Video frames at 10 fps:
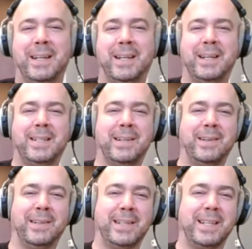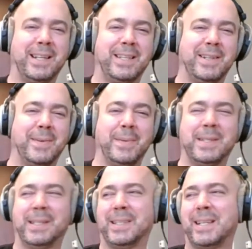And I started listening to him. I was
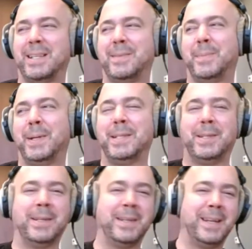like, this guy's amazing.